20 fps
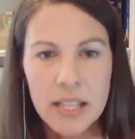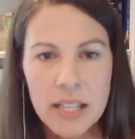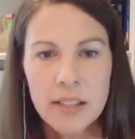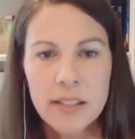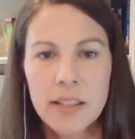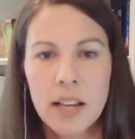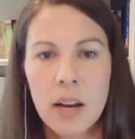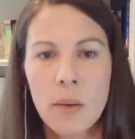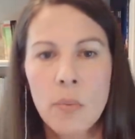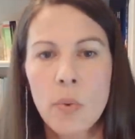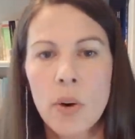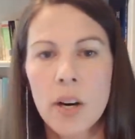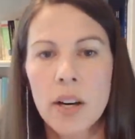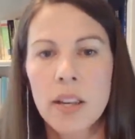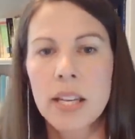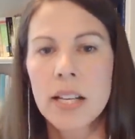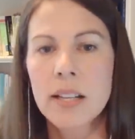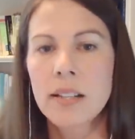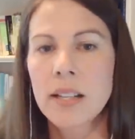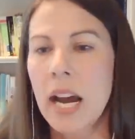Somewhere
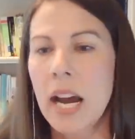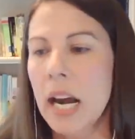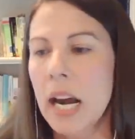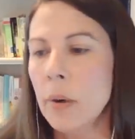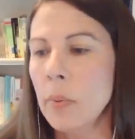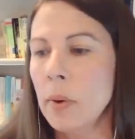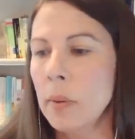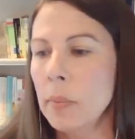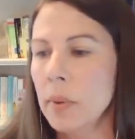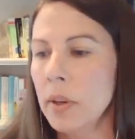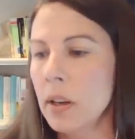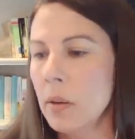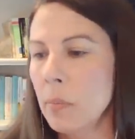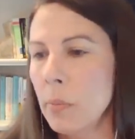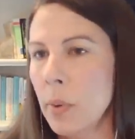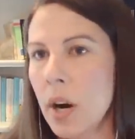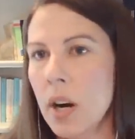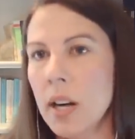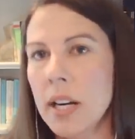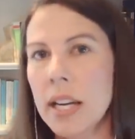the entire Republican
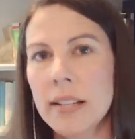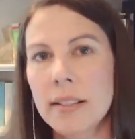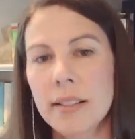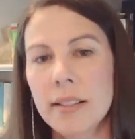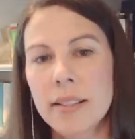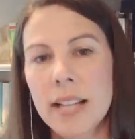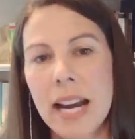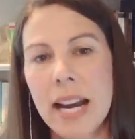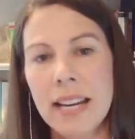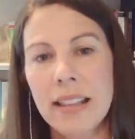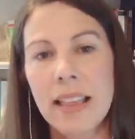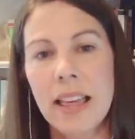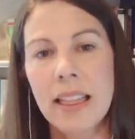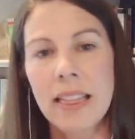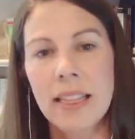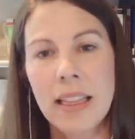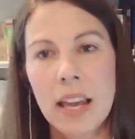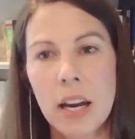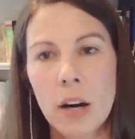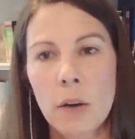Party has decided that
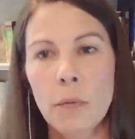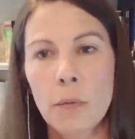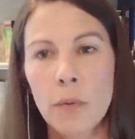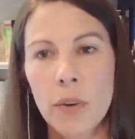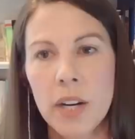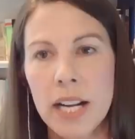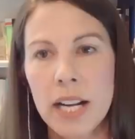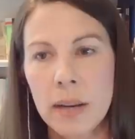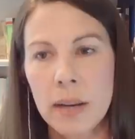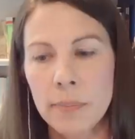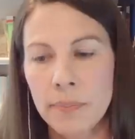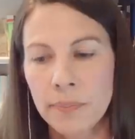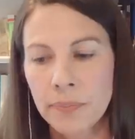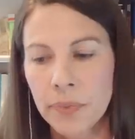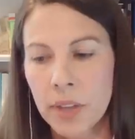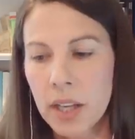their freedom